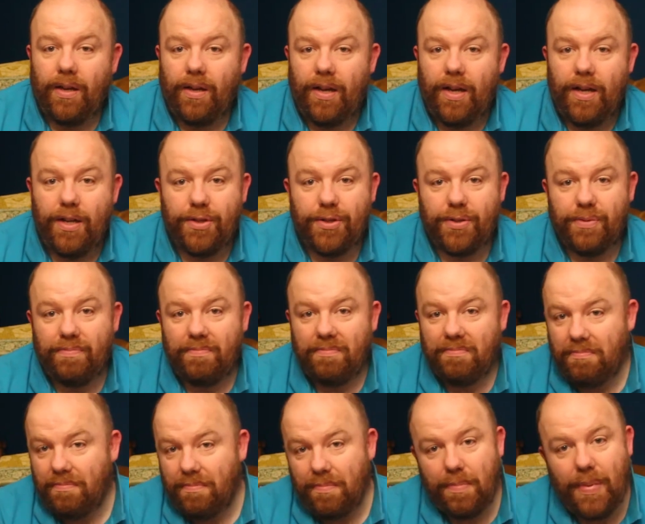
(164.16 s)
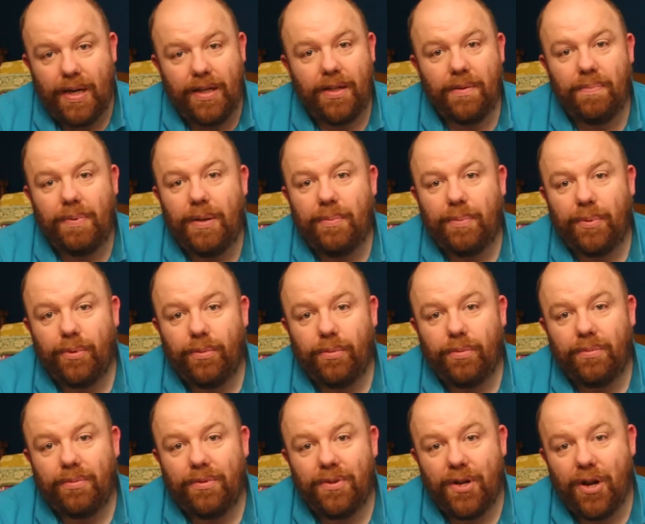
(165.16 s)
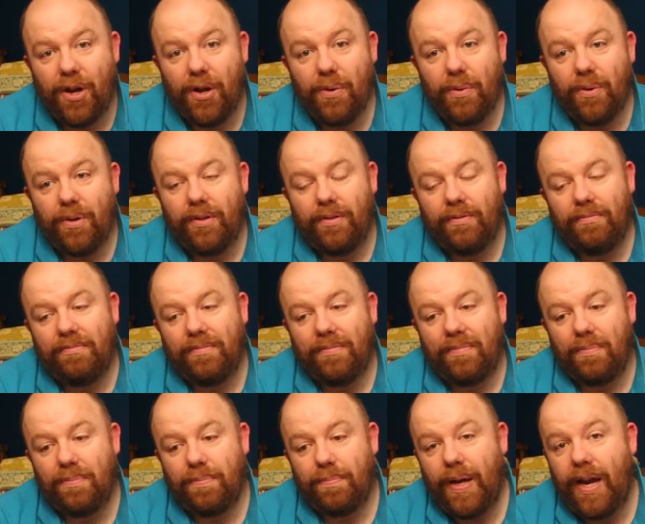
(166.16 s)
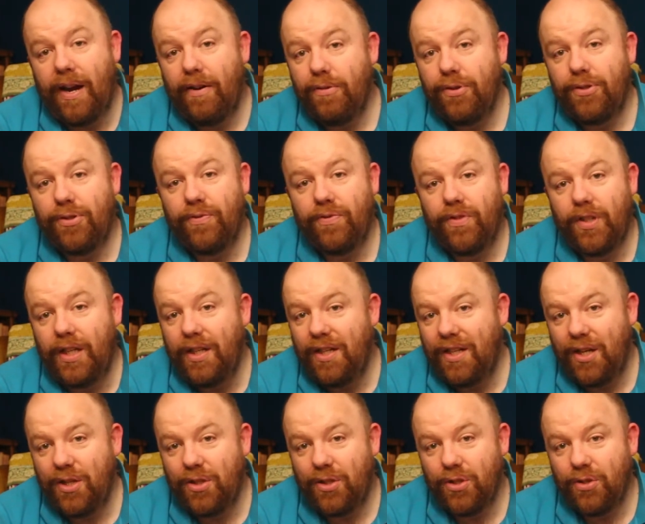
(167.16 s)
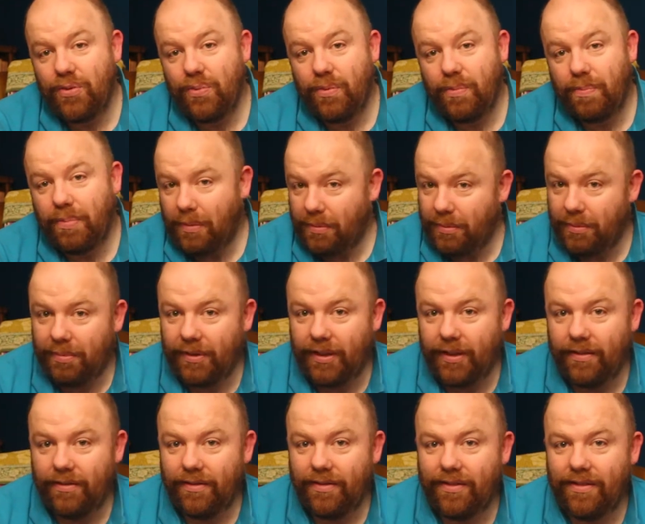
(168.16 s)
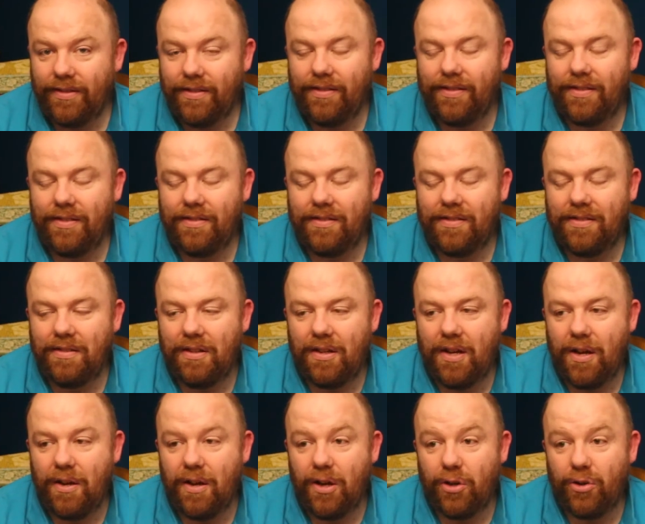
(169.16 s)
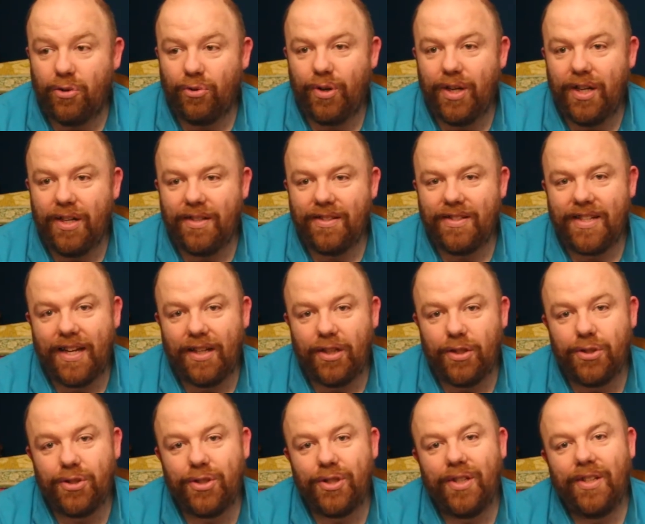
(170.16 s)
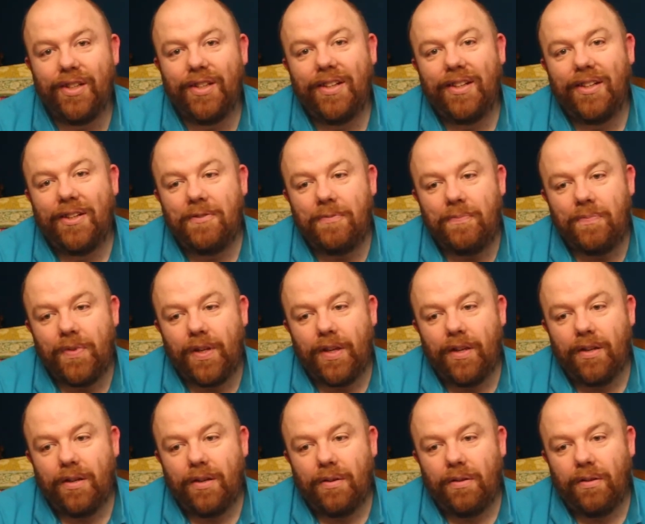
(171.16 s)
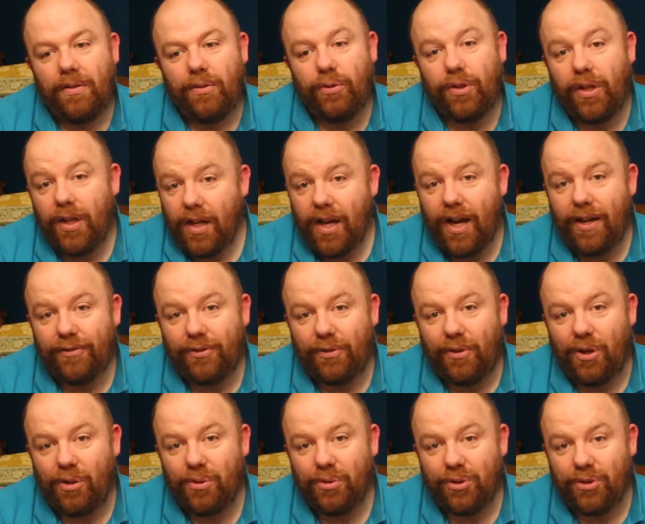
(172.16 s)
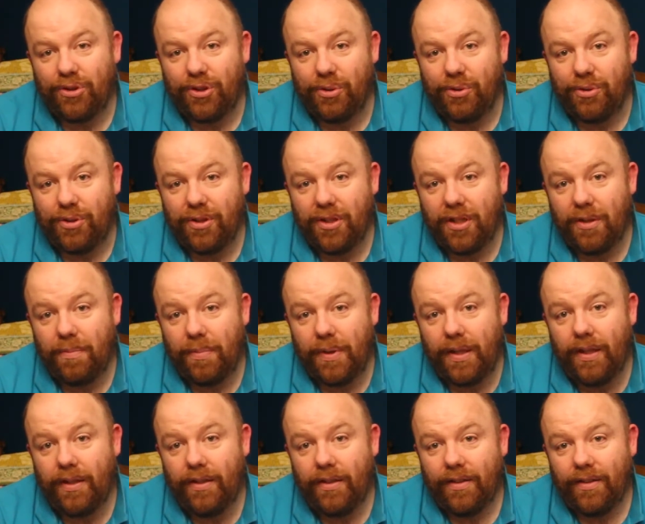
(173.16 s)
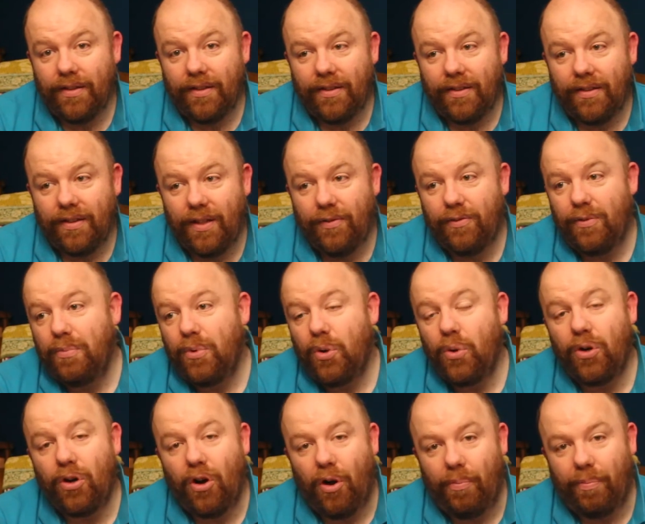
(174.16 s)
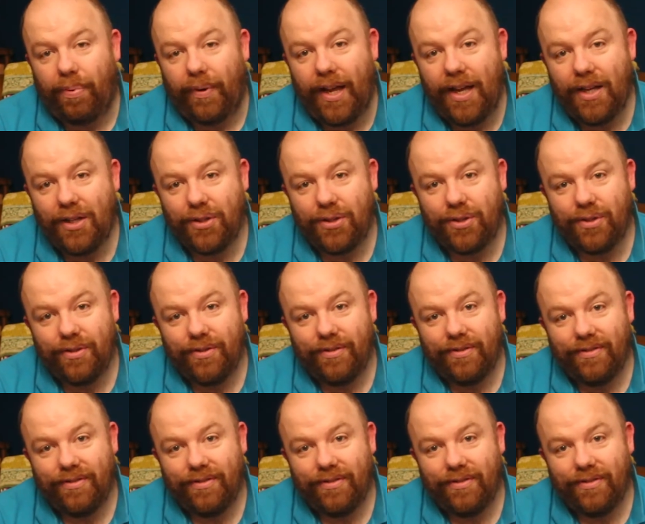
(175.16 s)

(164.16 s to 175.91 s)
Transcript: As many people know, and parents of teenagers will probably agree and tell us, looking after older children can be even more complex